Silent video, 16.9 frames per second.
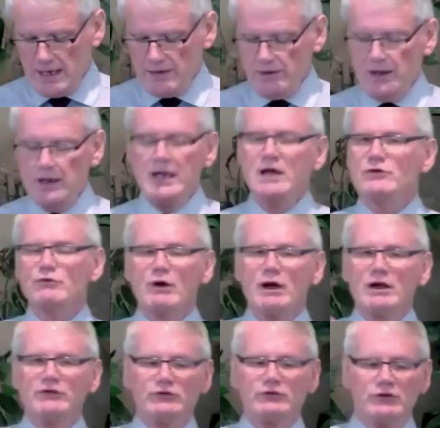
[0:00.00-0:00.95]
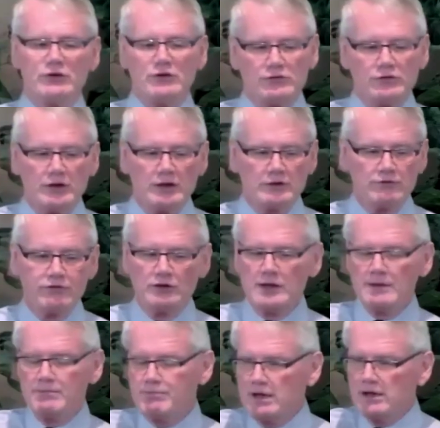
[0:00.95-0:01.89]
And then he addresses in
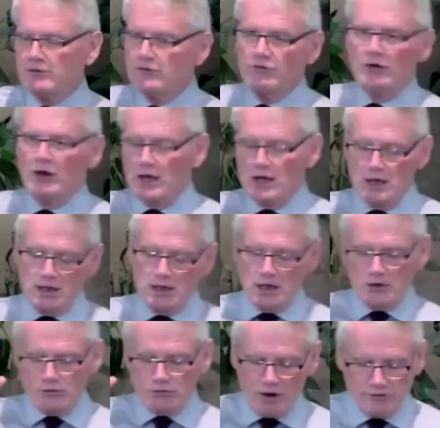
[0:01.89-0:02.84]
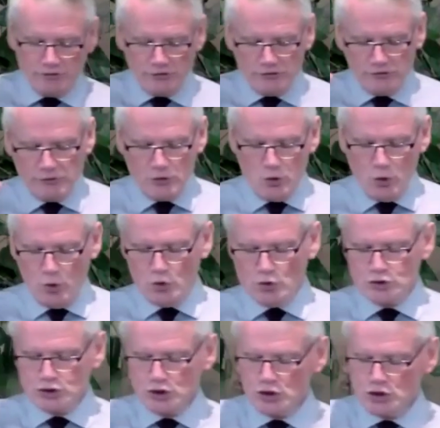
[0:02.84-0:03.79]
Philippians, he addresses the
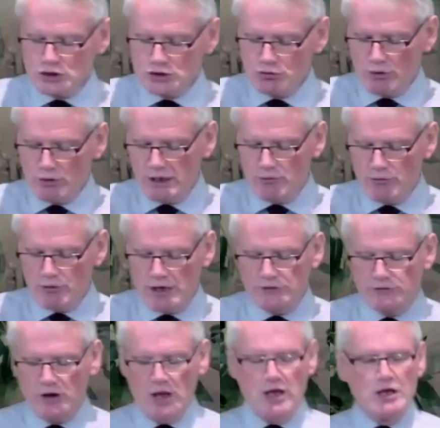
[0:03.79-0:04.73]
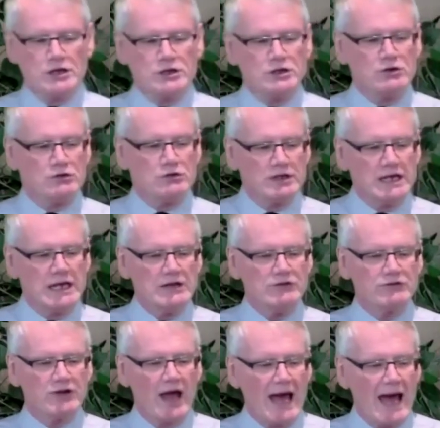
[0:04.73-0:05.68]
whole church when he writes, you
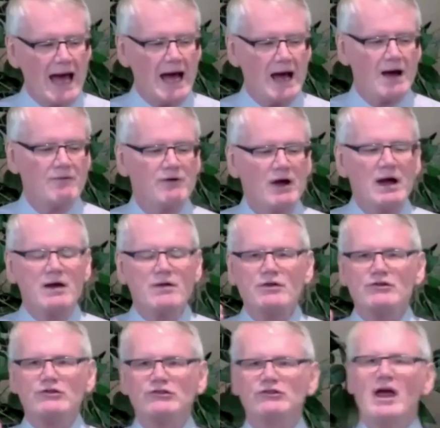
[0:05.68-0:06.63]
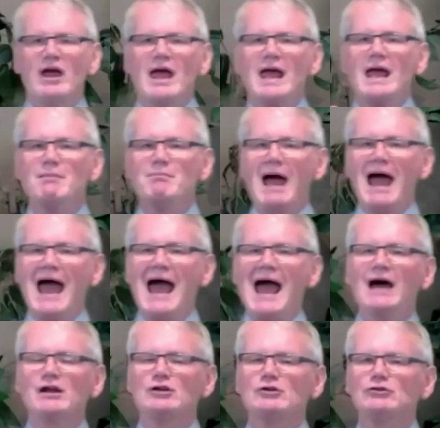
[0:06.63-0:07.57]
need to have the same
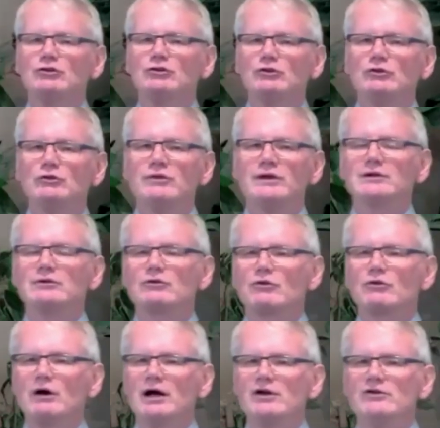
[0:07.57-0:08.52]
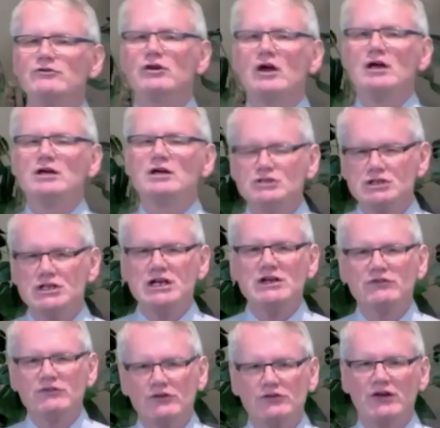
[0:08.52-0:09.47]
attitude that Christ
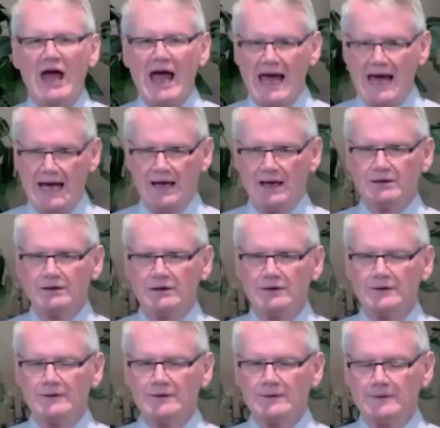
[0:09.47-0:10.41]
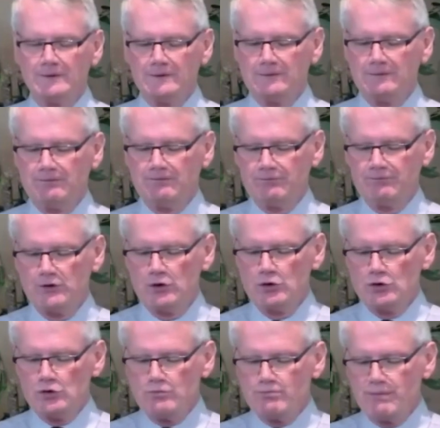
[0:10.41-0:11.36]
Jesus had,
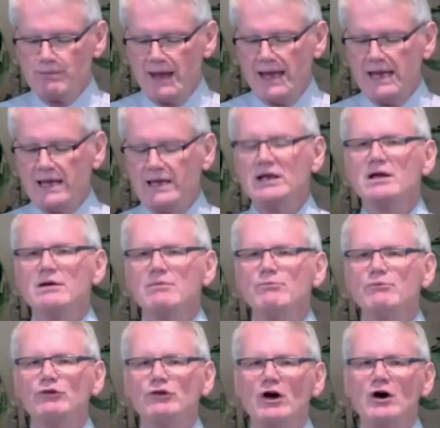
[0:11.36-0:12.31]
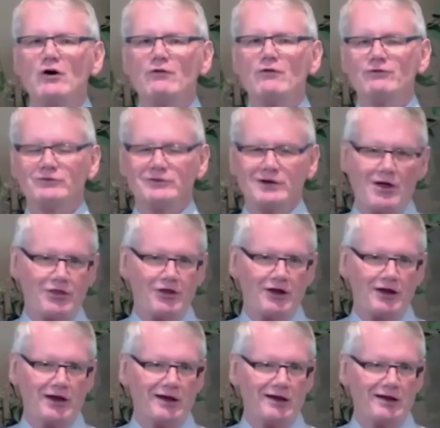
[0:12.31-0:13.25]
who made himself
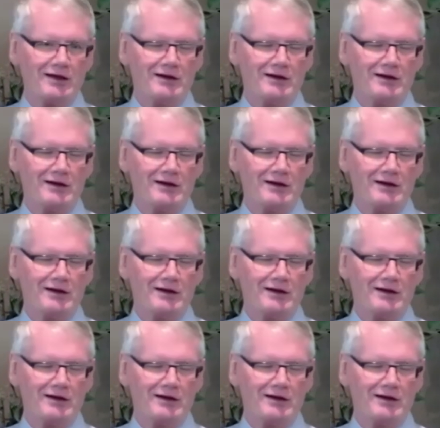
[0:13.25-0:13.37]
nothing